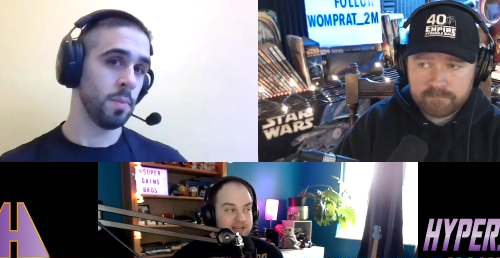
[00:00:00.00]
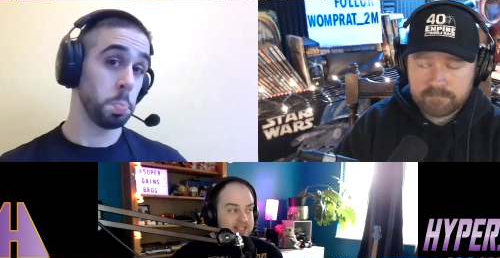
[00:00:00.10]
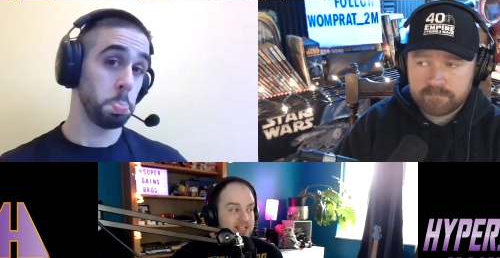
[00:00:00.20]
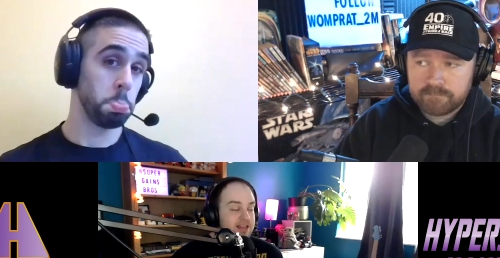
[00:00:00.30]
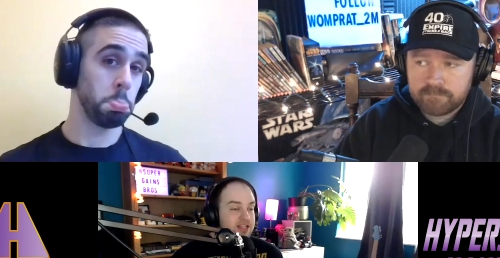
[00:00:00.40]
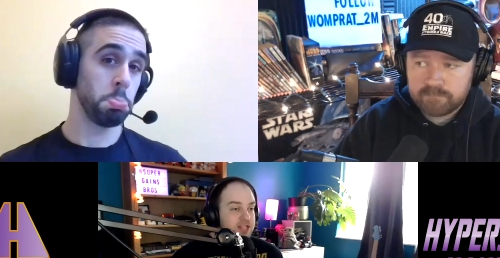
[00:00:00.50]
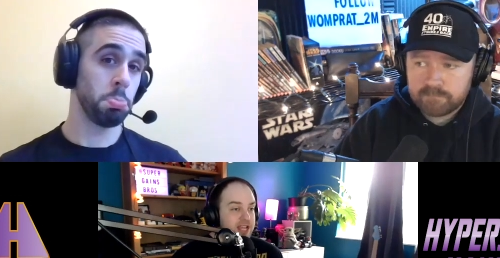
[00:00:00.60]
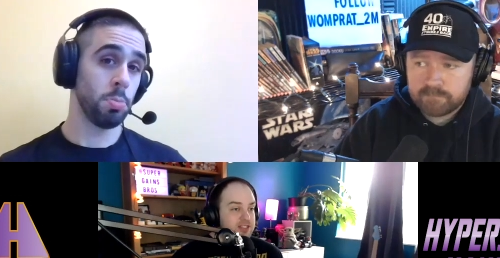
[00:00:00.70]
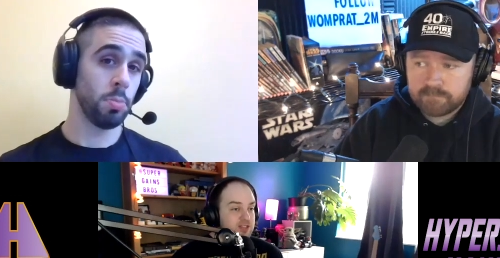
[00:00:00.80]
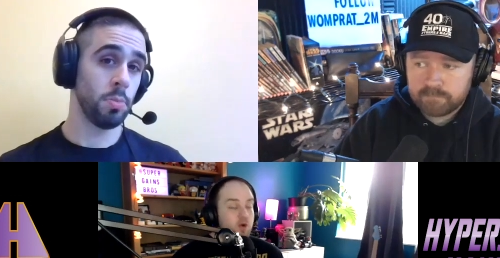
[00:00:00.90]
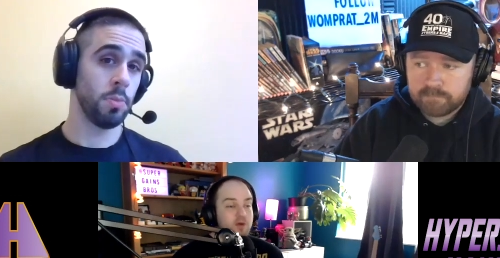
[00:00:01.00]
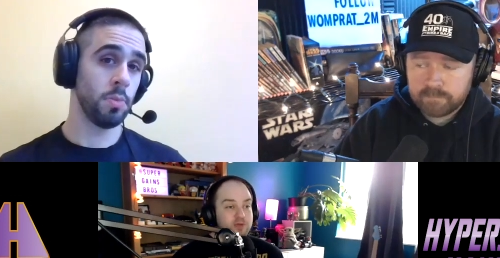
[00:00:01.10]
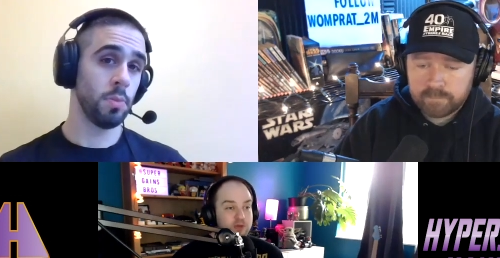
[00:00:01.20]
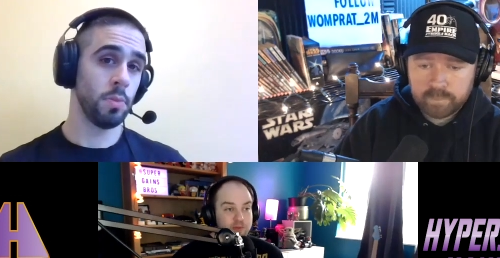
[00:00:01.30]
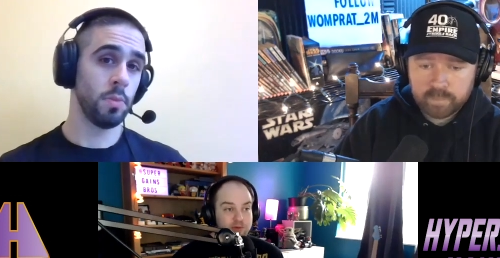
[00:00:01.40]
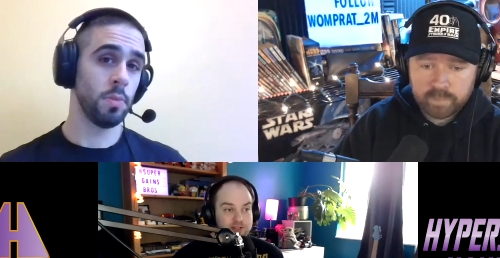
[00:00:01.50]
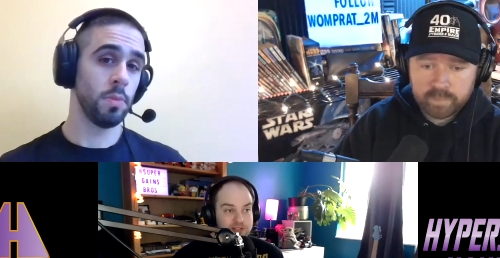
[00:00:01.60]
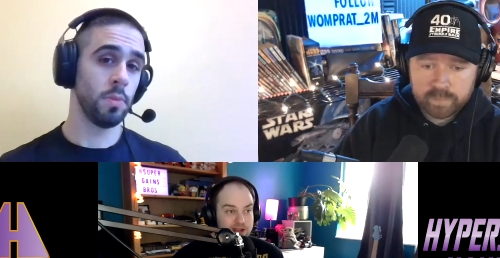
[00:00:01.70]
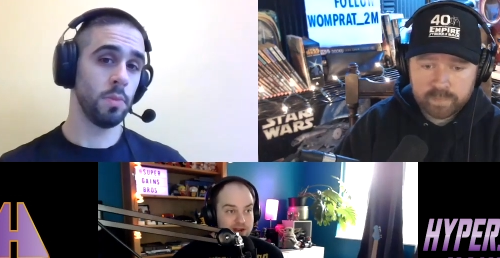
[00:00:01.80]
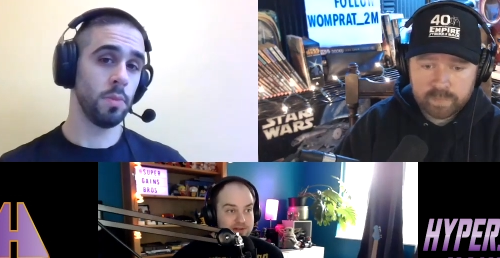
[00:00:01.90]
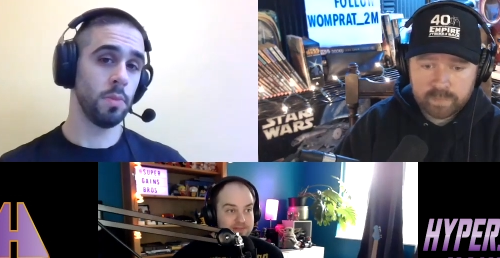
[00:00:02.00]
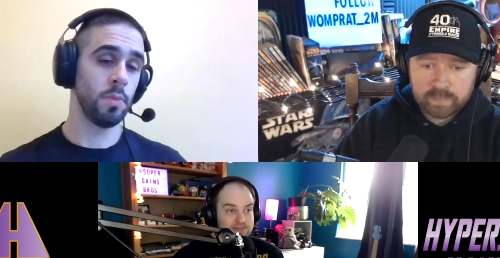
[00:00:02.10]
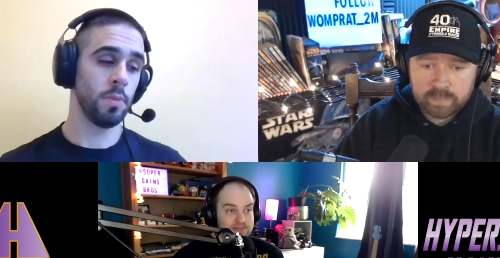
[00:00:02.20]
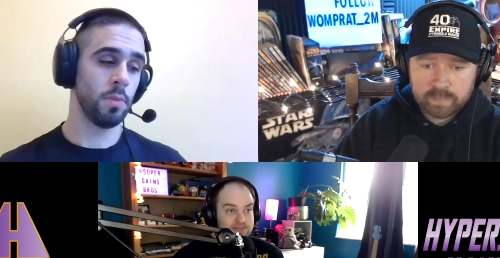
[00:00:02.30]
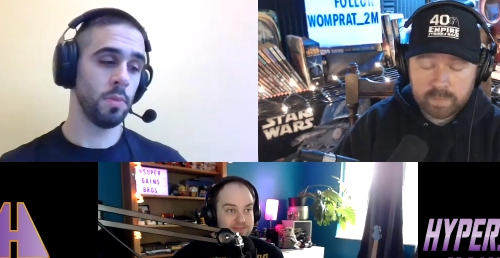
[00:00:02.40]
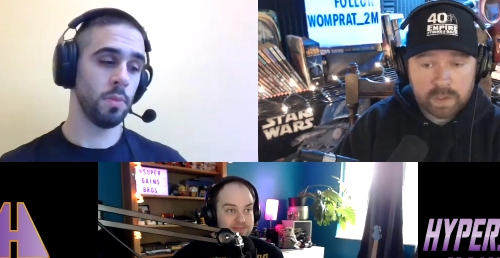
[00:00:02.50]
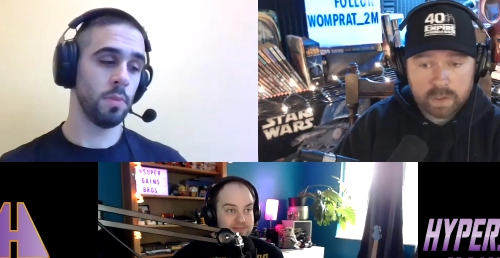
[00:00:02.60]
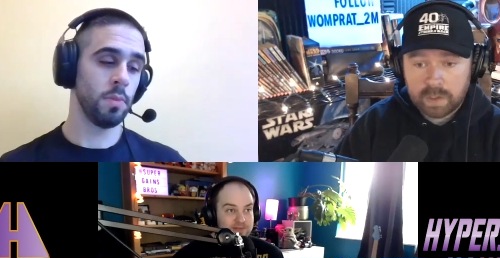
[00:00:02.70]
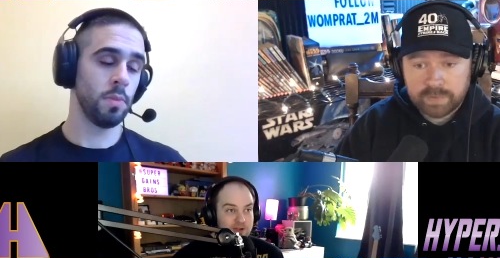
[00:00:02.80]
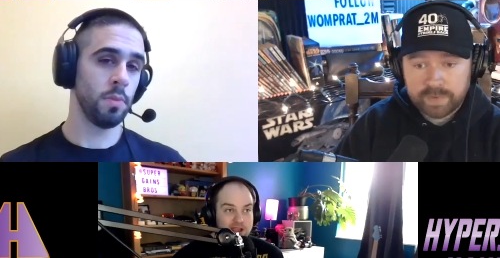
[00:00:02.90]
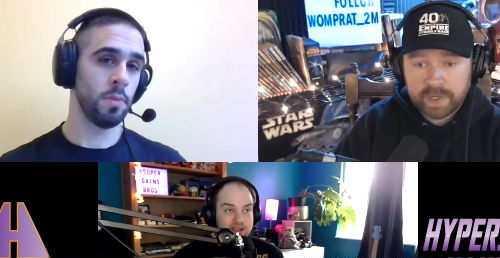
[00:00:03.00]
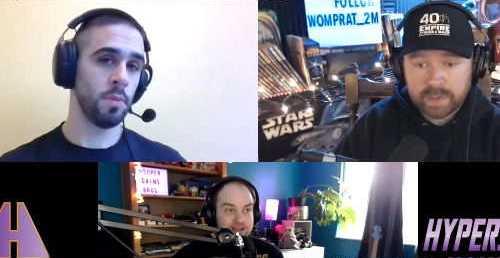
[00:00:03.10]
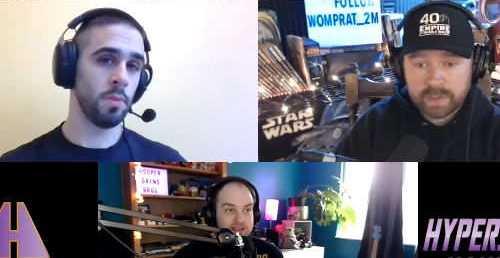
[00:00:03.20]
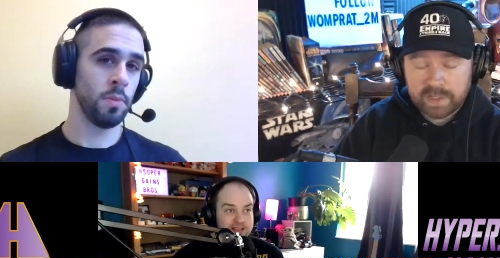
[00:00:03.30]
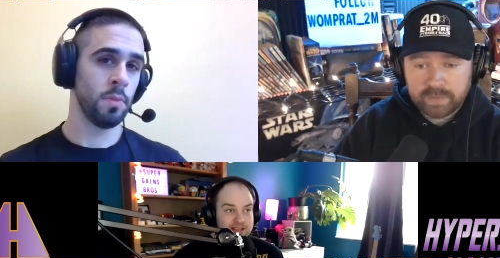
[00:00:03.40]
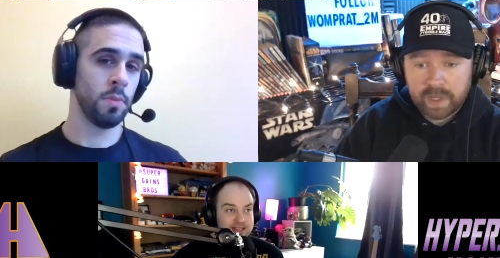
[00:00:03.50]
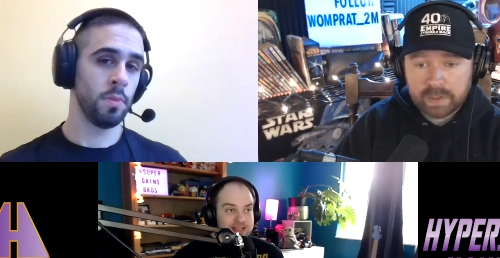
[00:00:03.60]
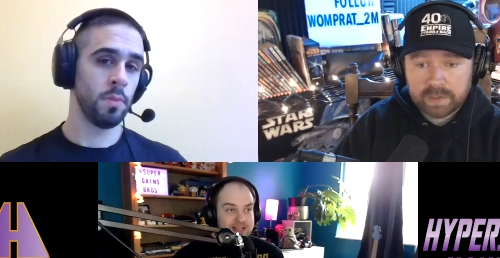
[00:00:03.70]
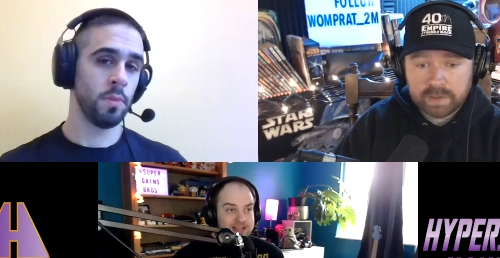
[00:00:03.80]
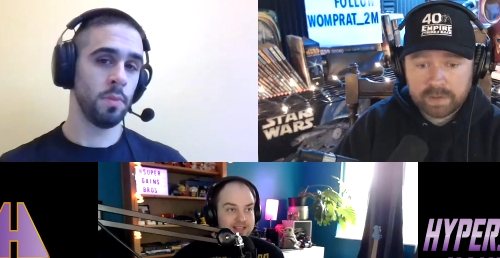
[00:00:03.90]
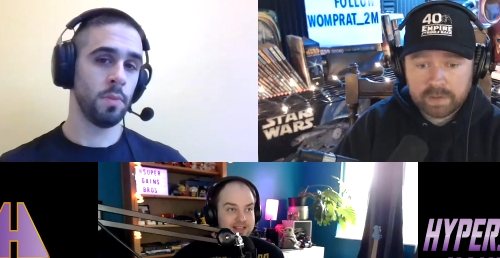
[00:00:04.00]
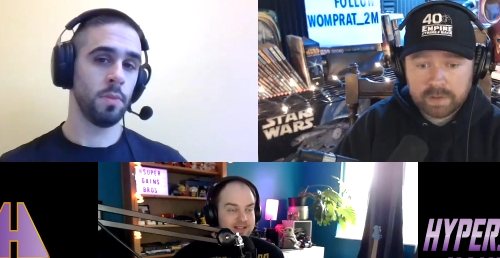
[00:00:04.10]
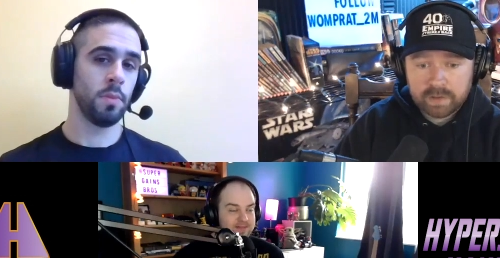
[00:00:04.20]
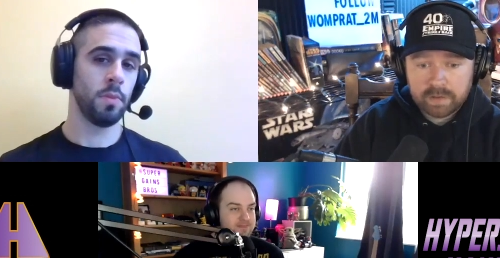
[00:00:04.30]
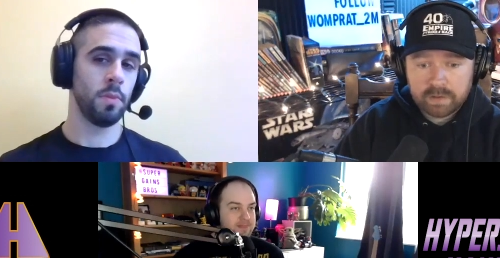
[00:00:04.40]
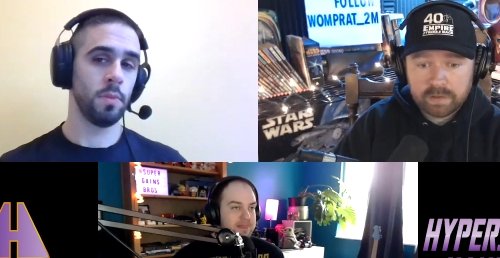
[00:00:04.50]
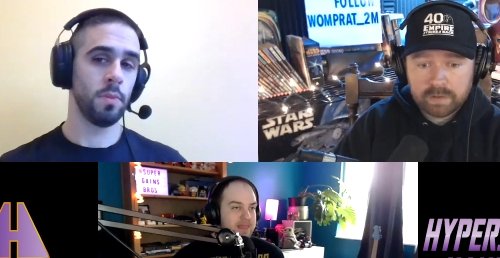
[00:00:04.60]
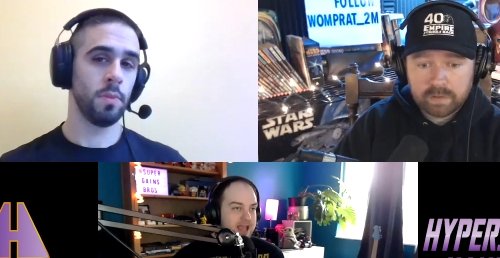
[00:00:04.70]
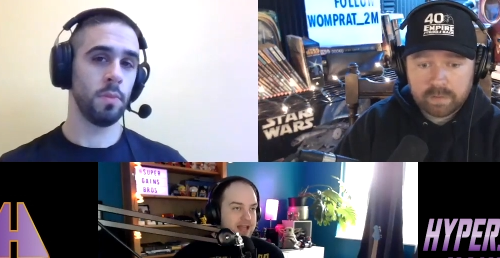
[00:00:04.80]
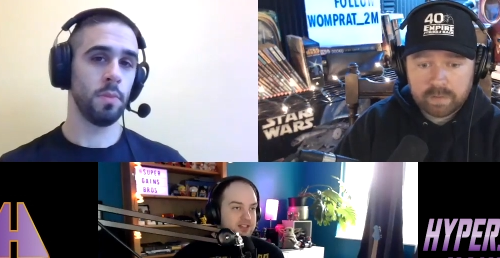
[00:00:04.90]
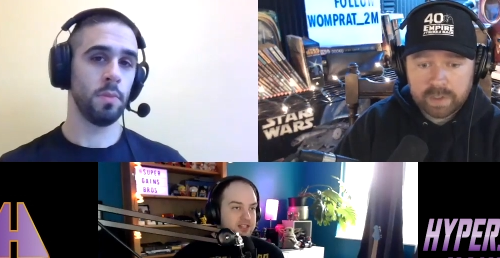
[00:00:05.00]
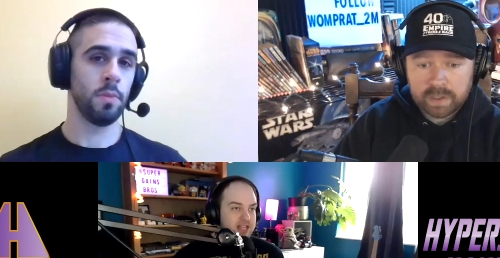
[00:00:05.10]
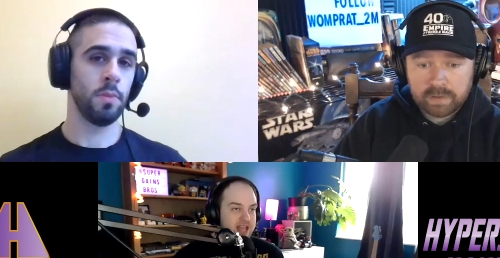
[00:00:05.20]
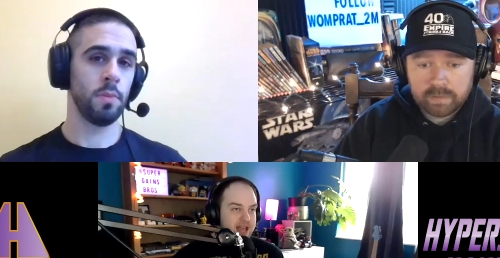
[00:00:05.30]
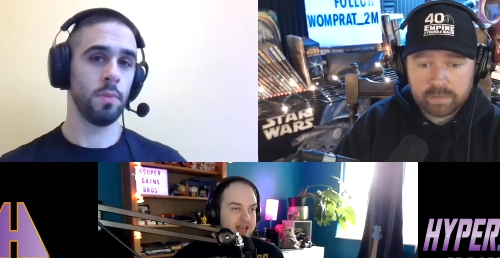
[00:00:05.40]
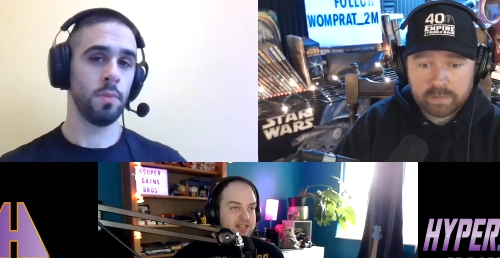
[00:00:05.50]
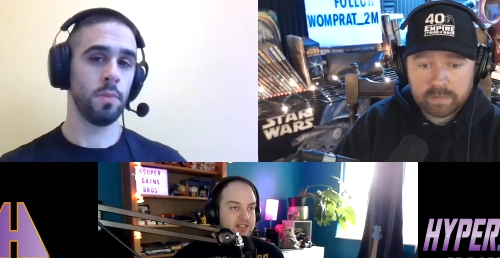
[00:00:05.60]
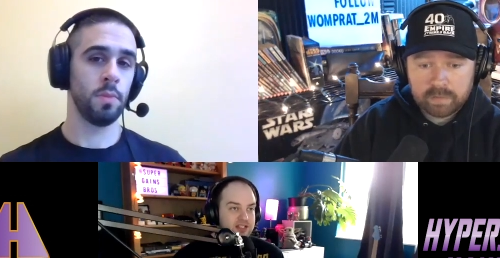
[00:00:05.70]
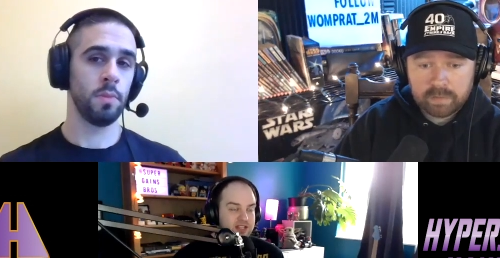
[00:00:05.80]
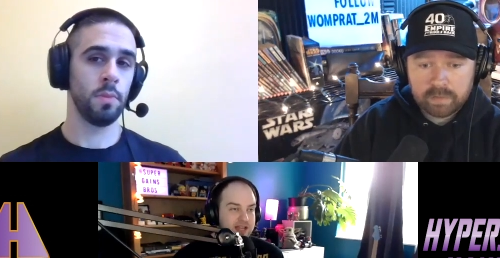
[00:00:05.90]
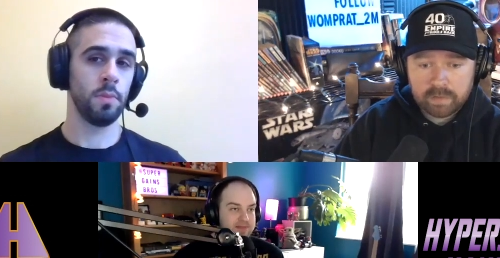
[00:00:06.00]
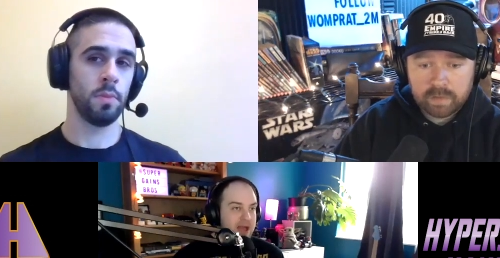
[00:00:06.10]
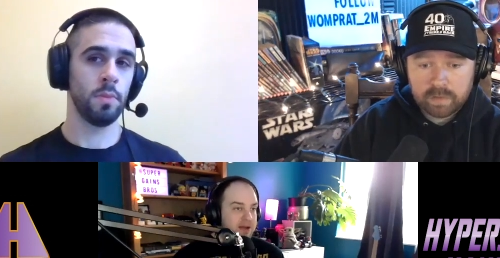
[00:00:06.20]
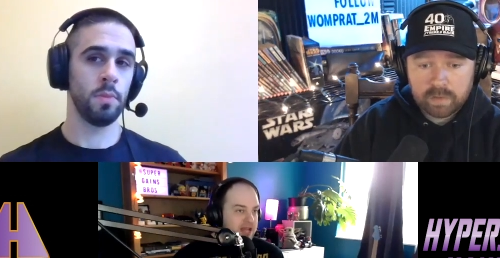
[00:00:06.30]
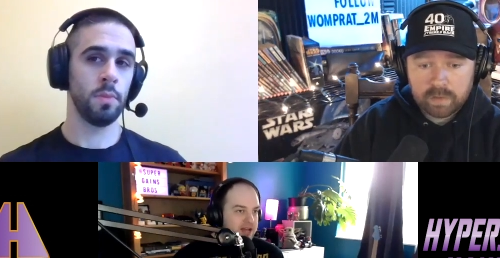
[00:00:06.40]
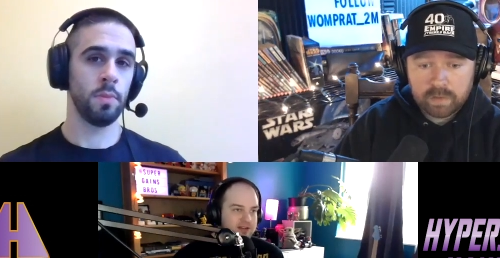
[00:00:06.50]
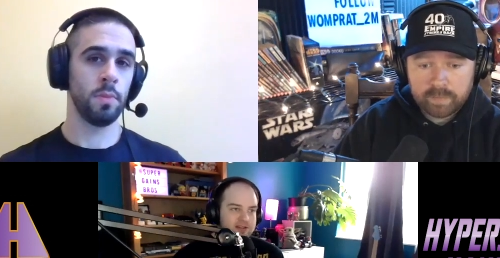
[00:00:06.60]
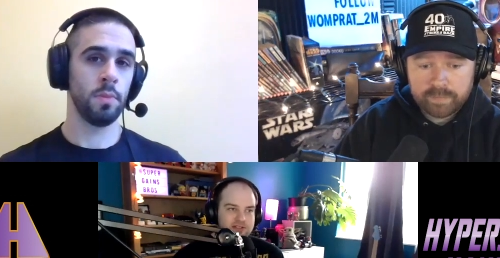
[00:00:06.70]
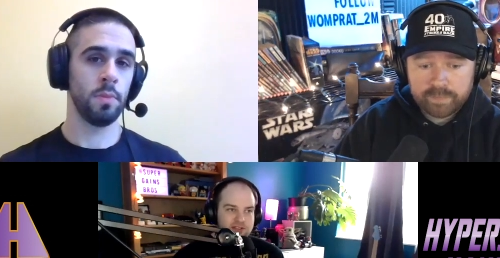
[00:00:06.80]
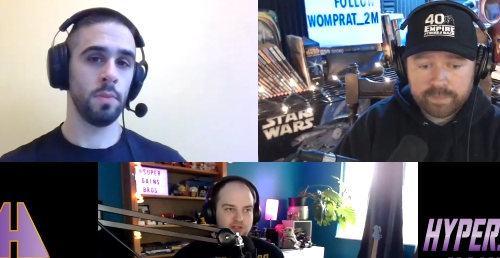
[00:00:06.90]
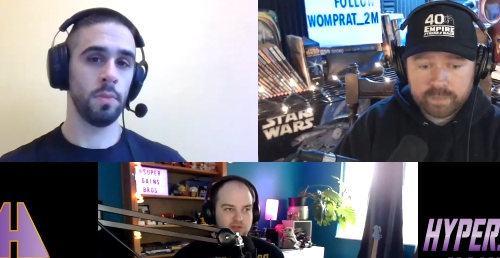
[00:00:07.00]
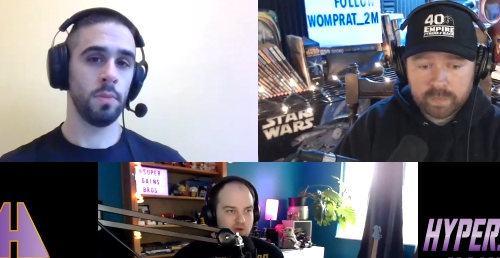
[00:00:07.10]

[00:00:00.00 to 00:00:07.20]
Speaker 1: It's not like mm-hmm. she had stormtroopers there. Right? Exactly.
Speaker 2: Exactly. It,
Speaker 1: yeah, she yeah. had she had bounty hunters and